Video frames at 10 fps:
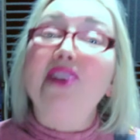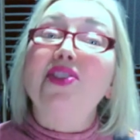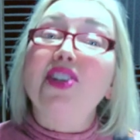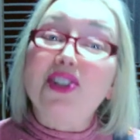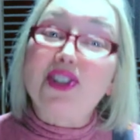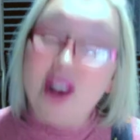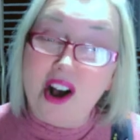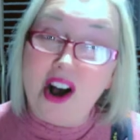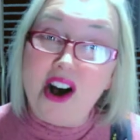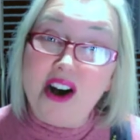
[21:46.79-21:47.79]
the
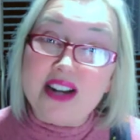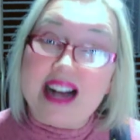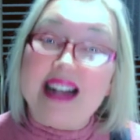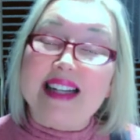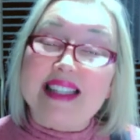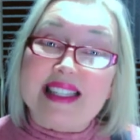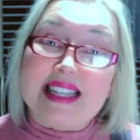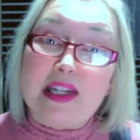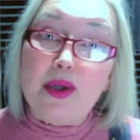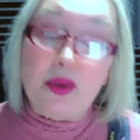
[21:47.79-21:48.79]
song,
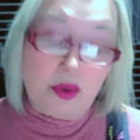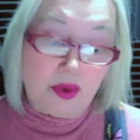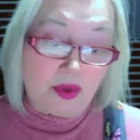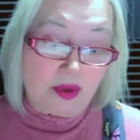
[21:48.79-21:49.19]
Ha'azinu.